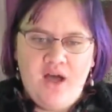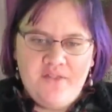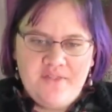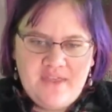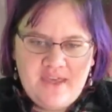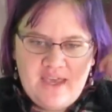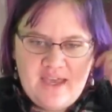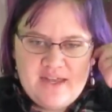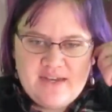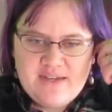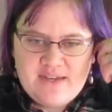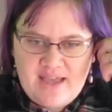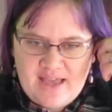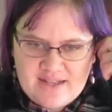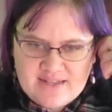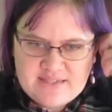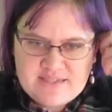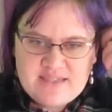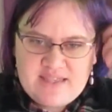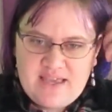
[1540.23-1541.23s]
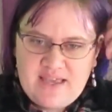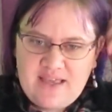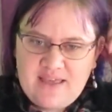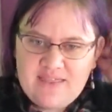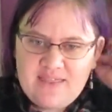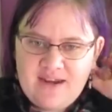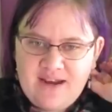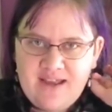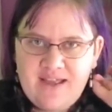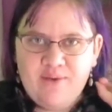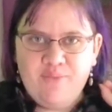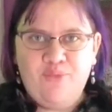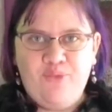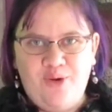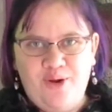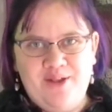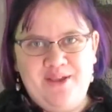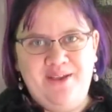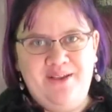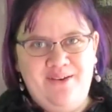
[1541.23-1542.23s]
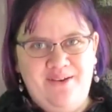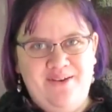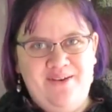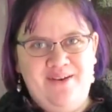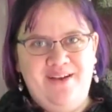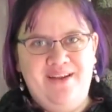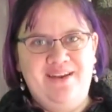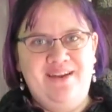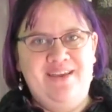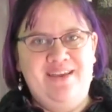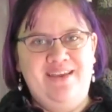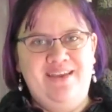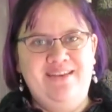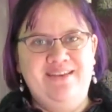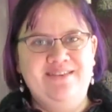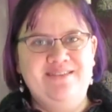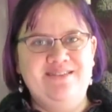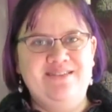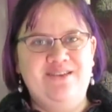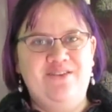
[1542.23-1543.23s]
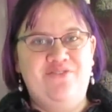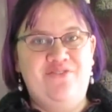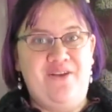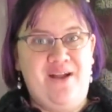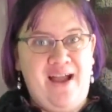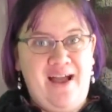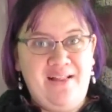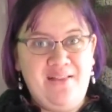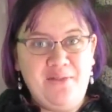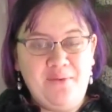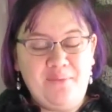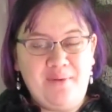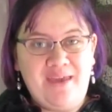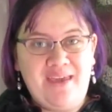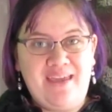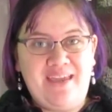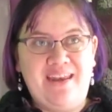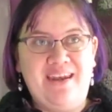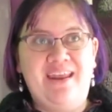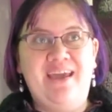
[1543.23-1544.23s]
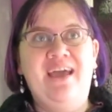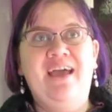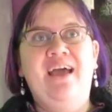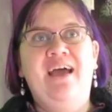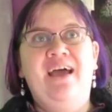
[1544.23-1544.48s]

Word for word: The next thing that I am working on is for Halloween.